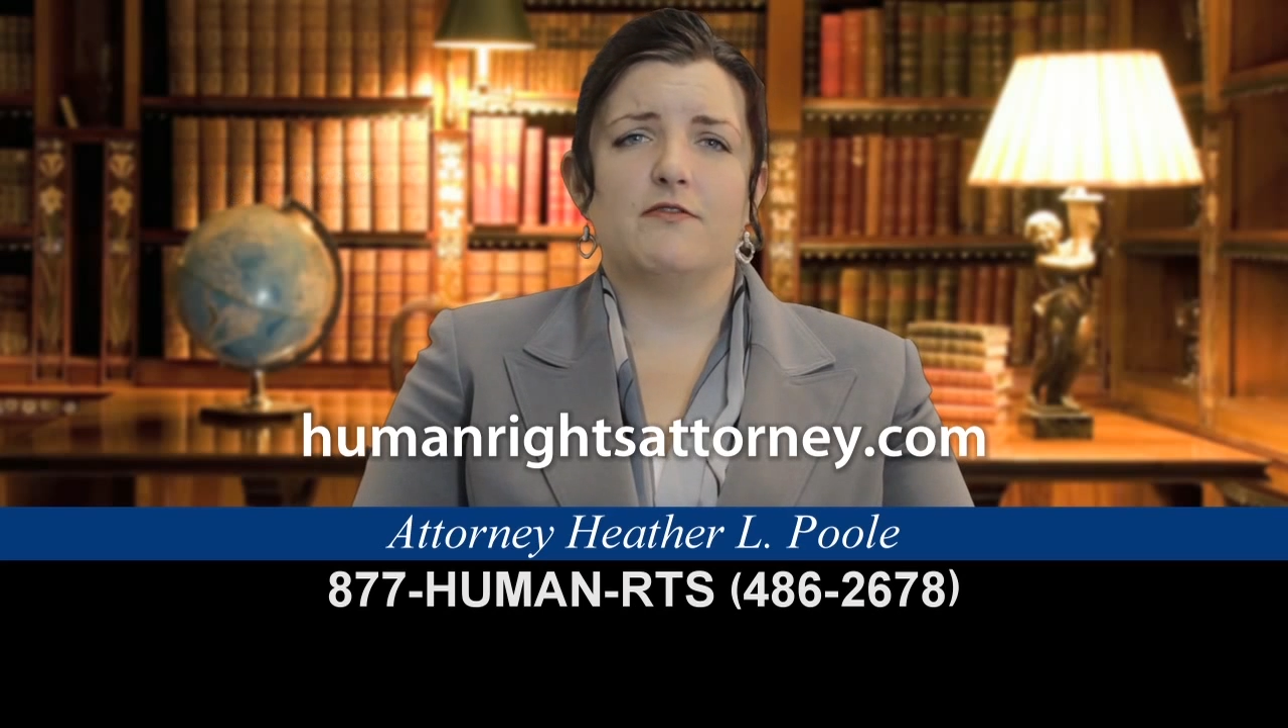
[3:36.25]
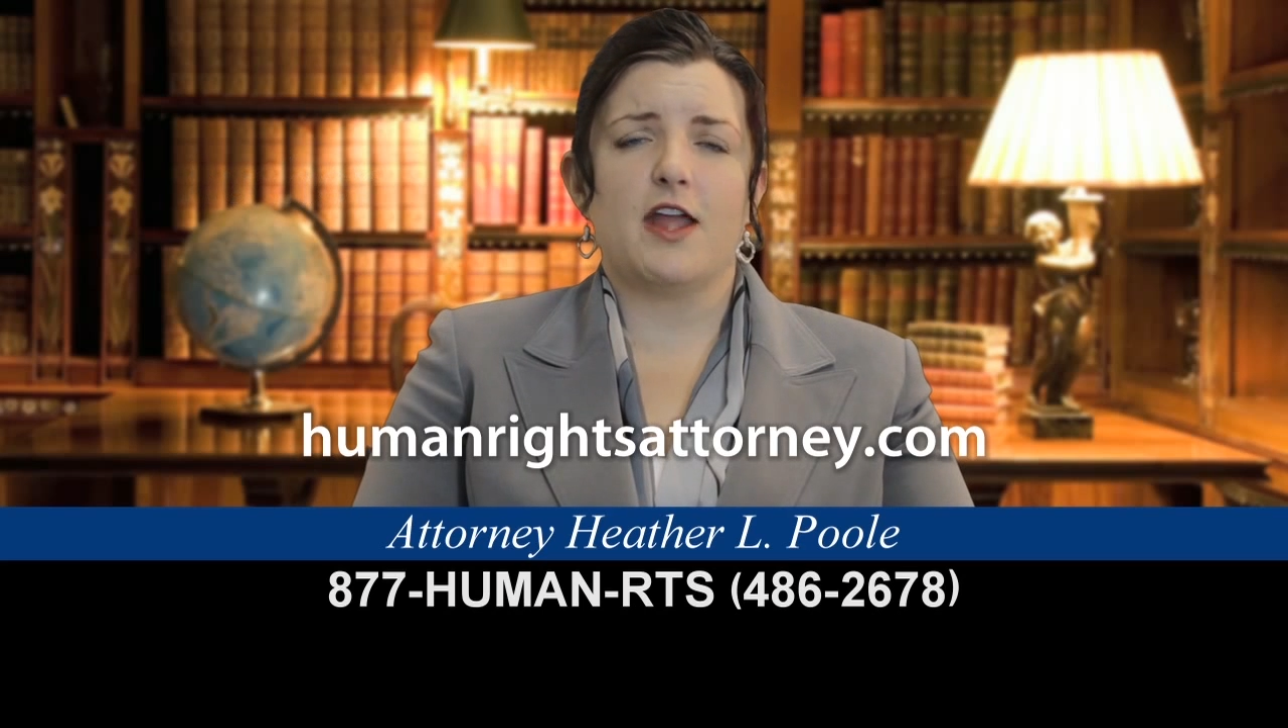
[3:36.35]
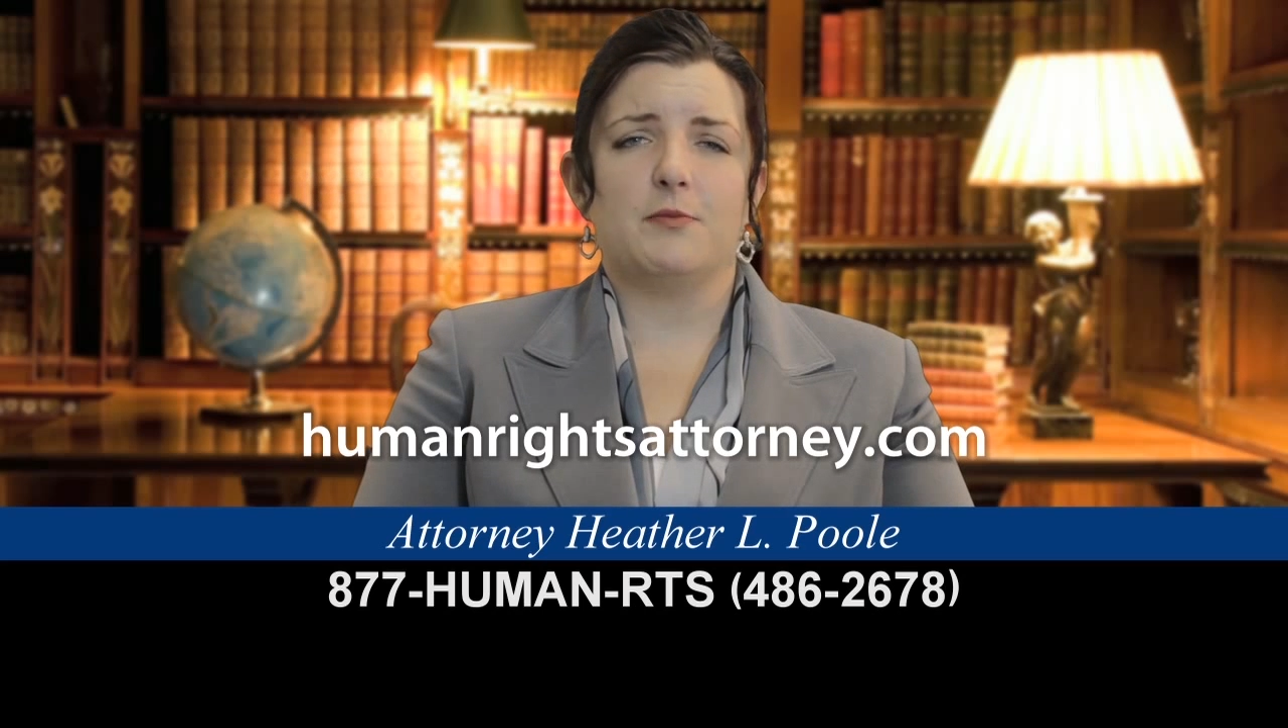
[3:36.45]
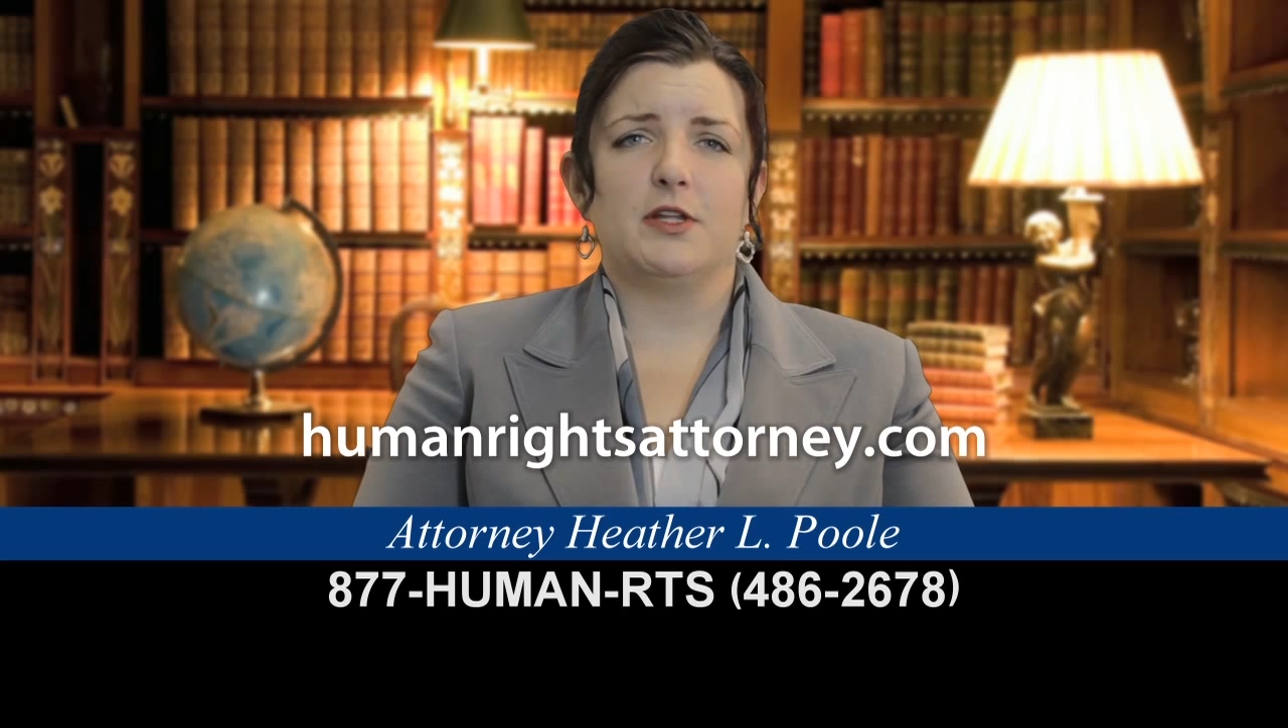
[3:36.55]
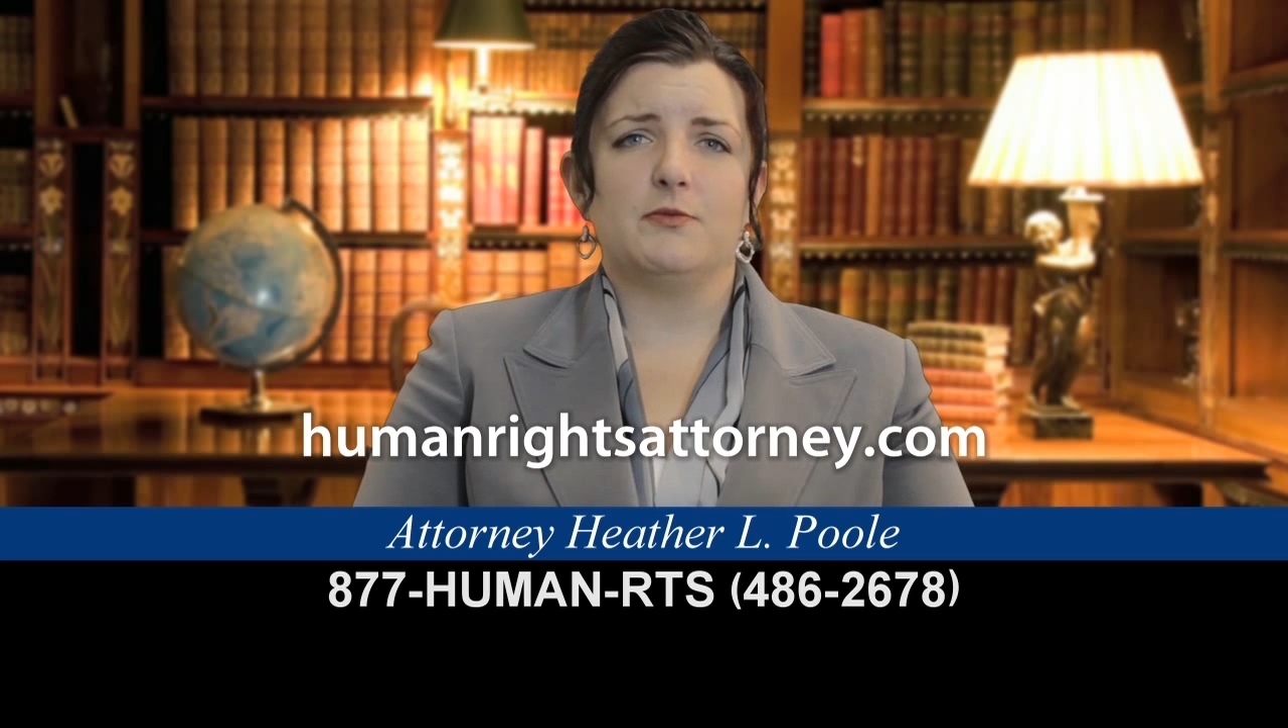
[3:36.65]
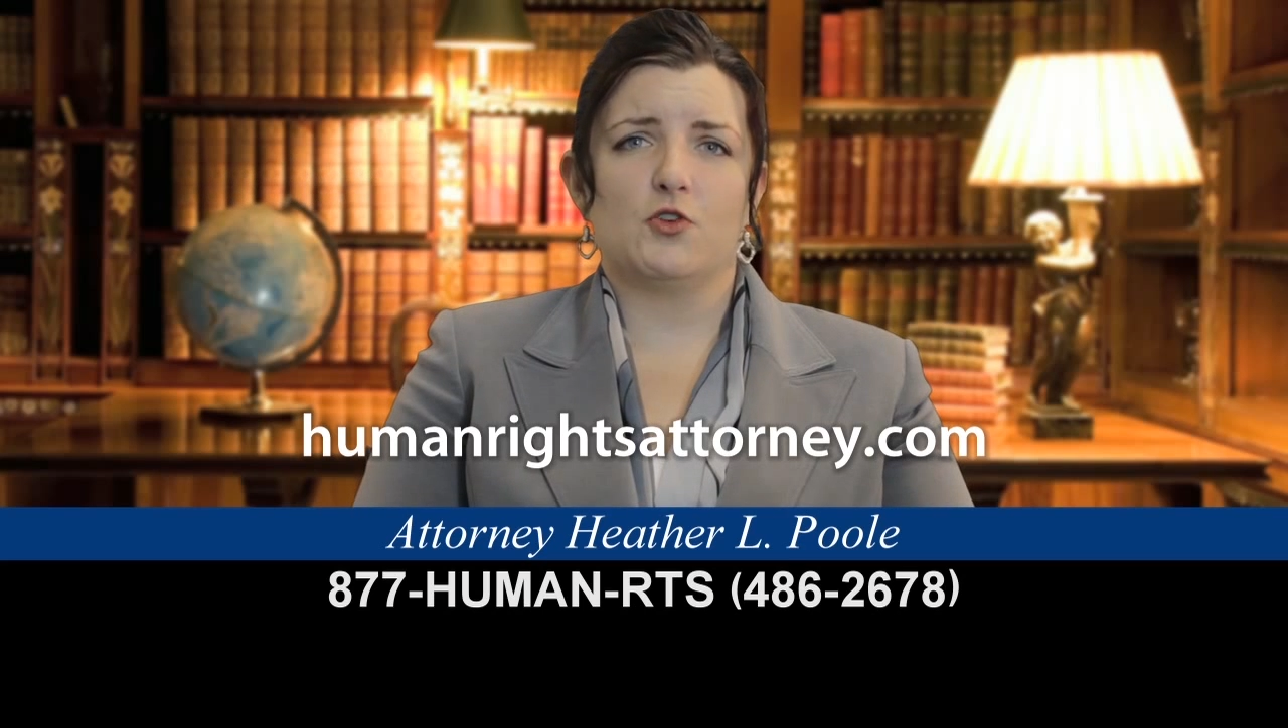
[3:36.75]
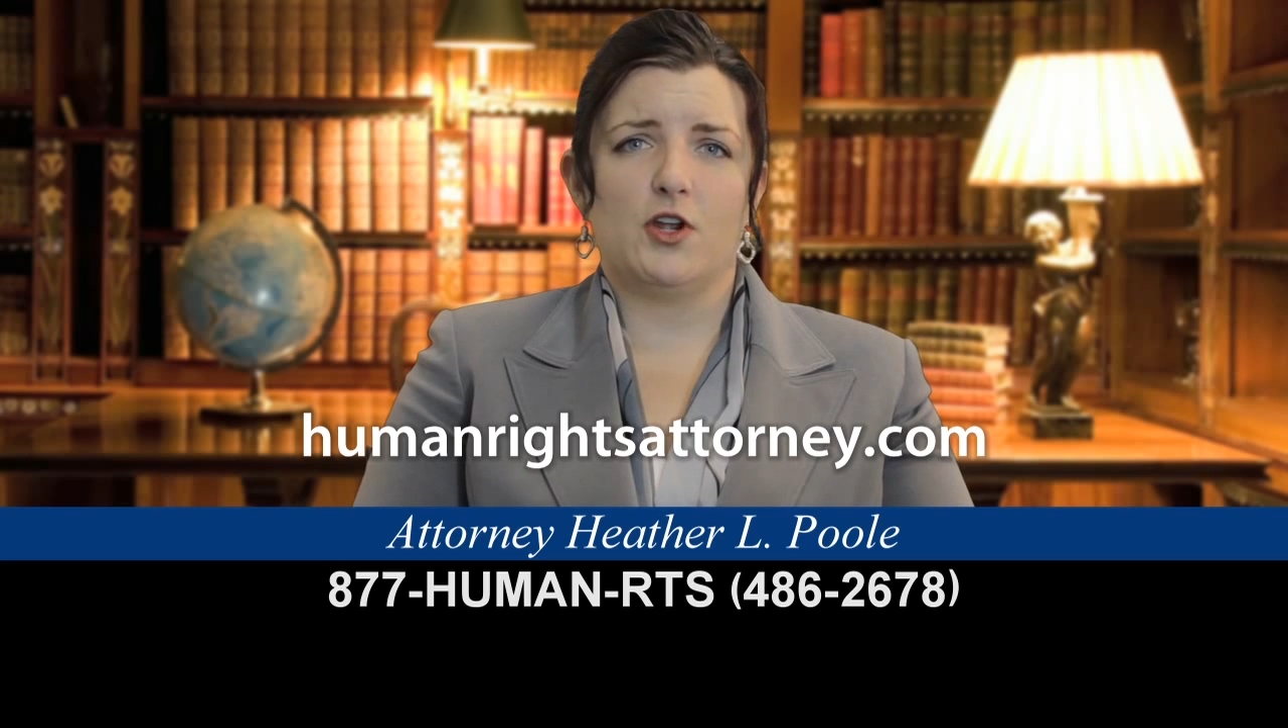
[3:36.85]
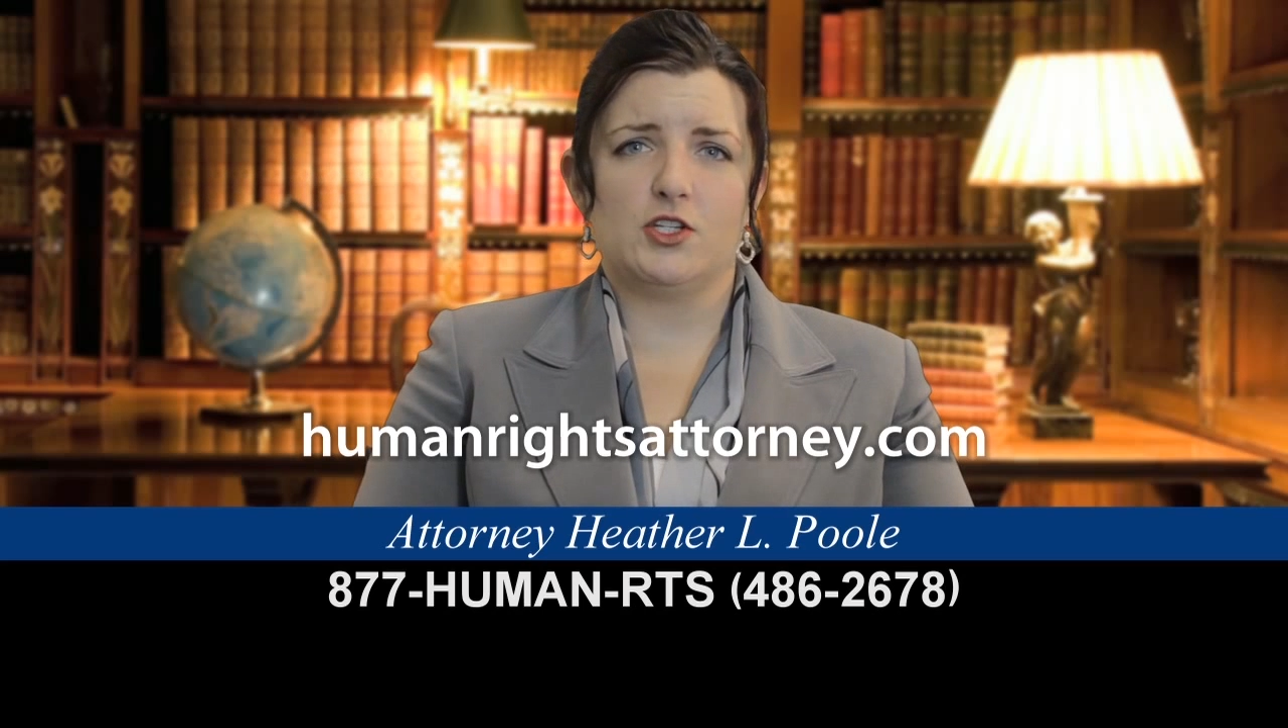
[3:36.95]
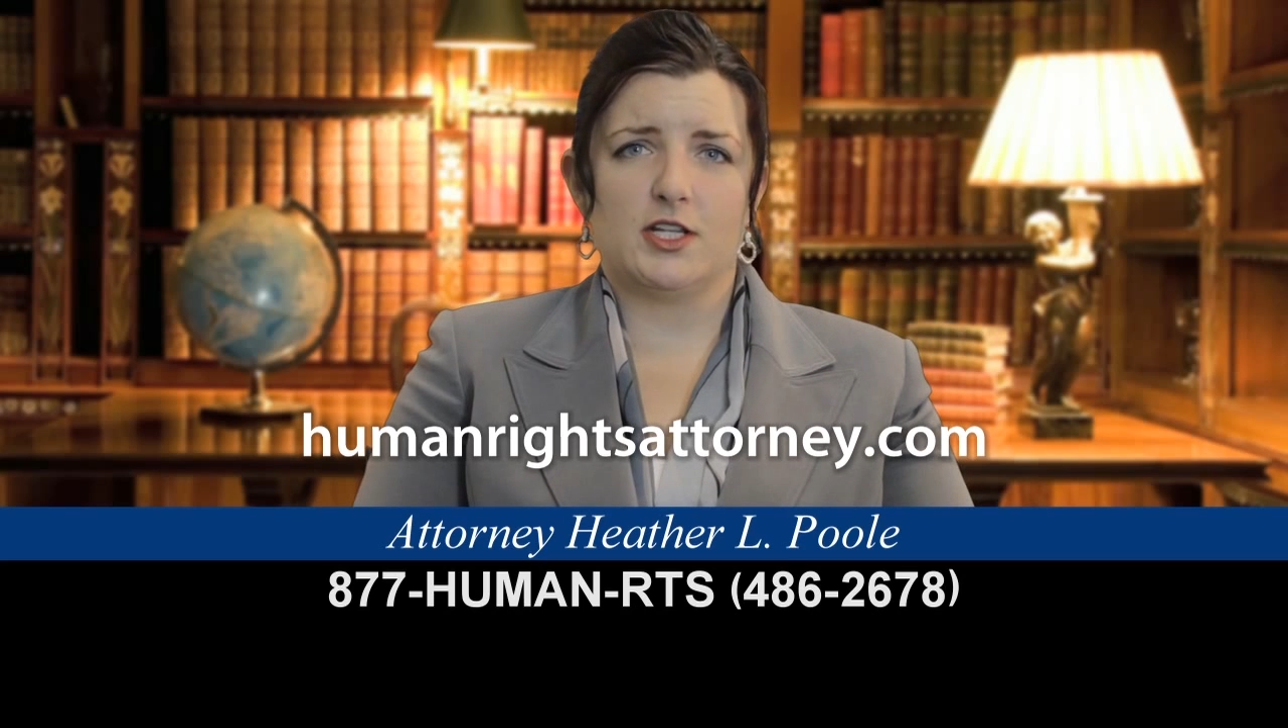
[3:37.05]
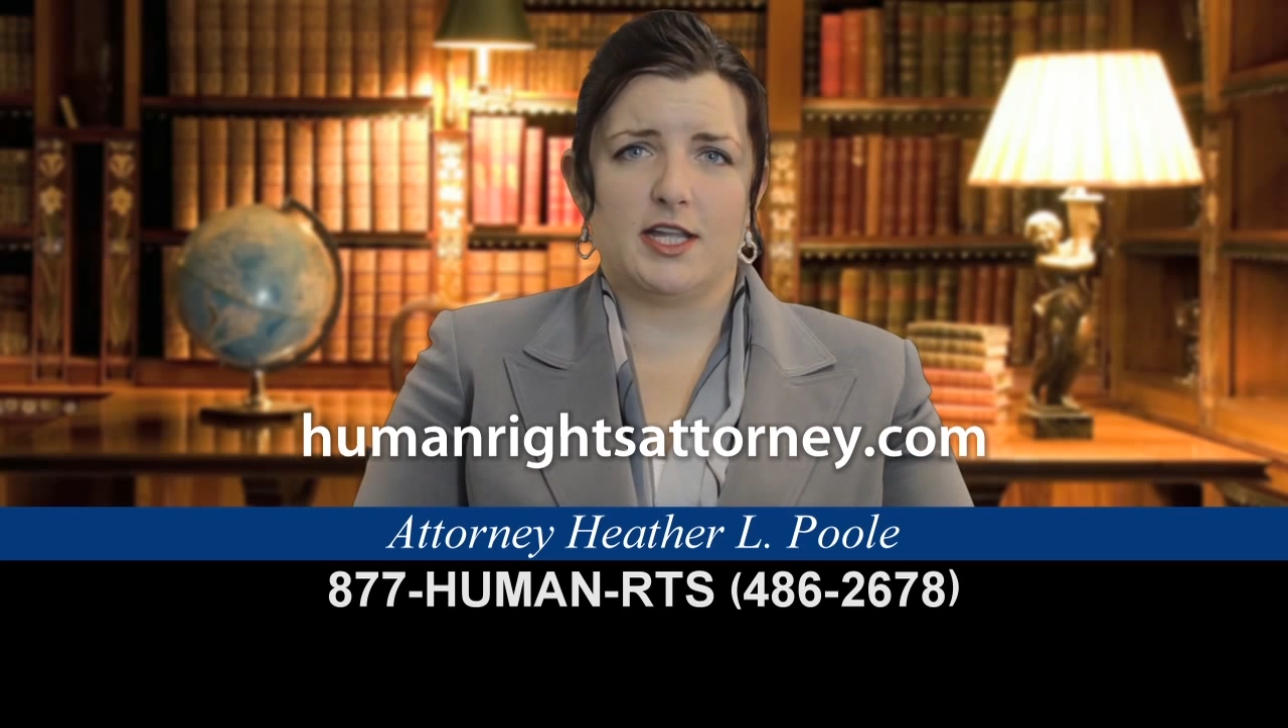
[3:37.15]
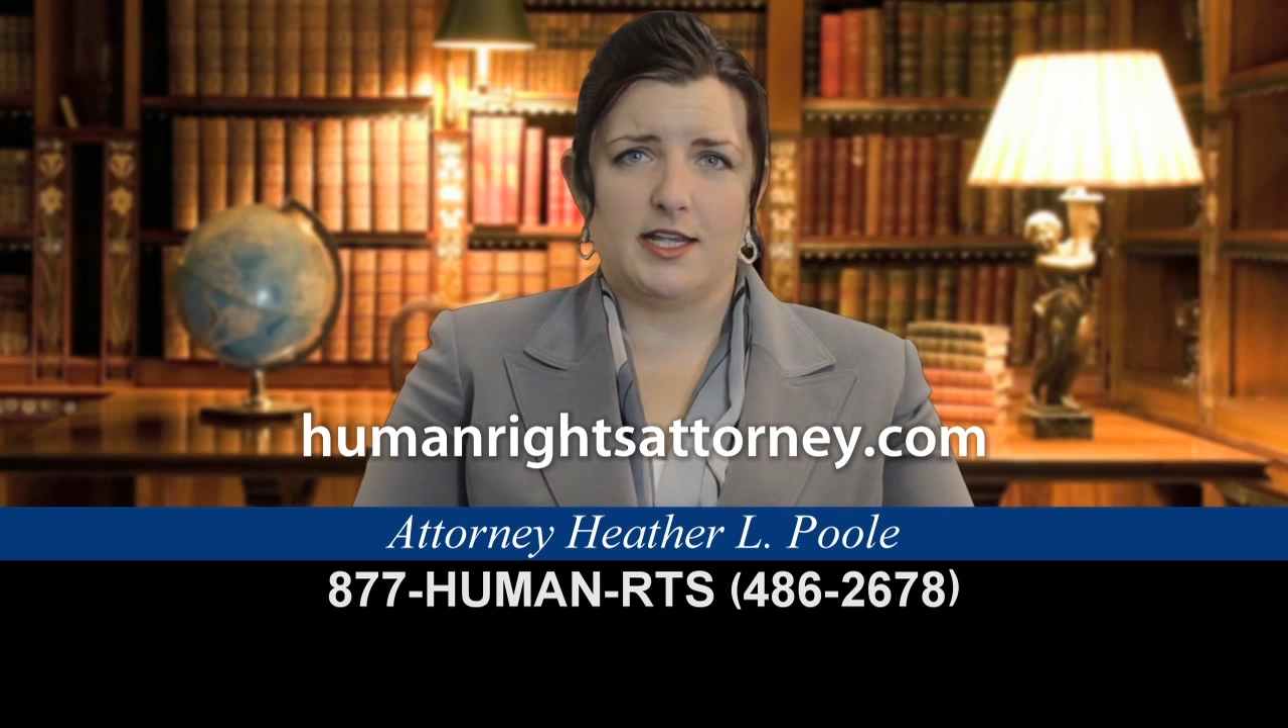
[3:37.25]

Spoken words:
family immigration